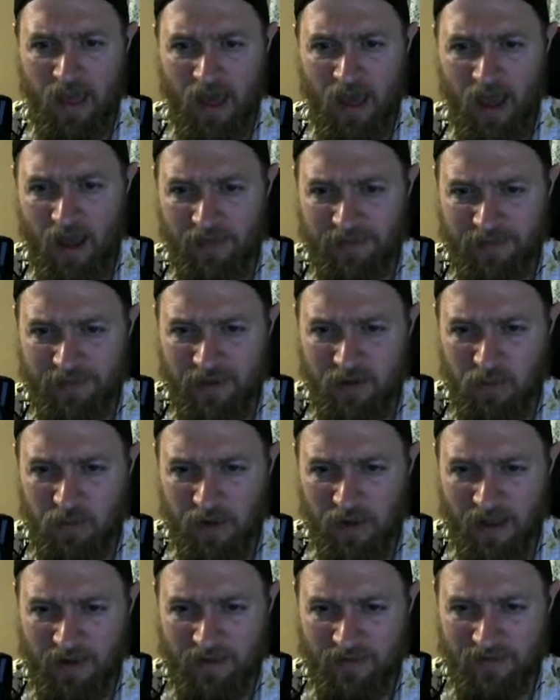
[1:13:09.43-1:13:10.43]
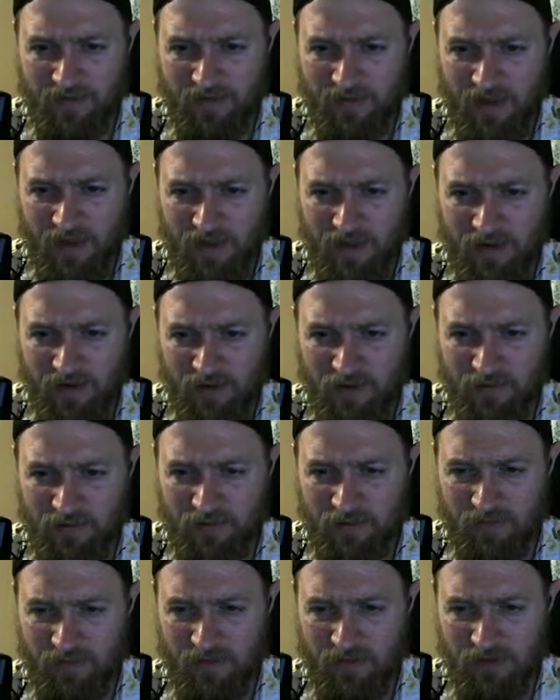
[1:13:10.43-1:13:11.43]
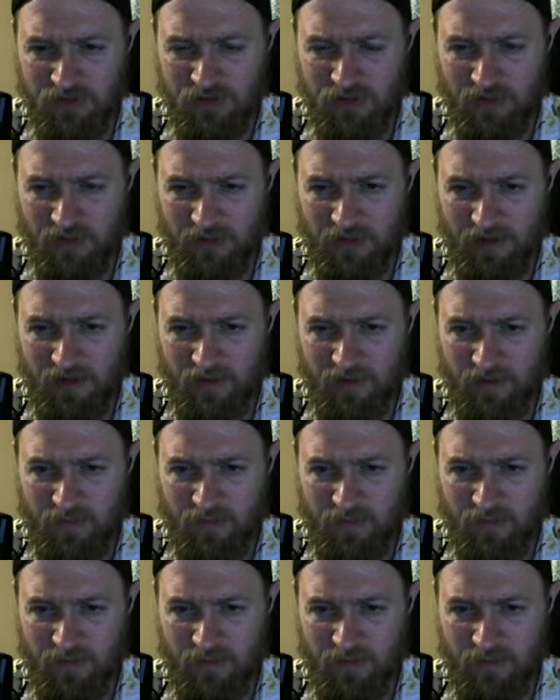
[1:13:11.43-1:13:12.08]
I think what I can say here is essentially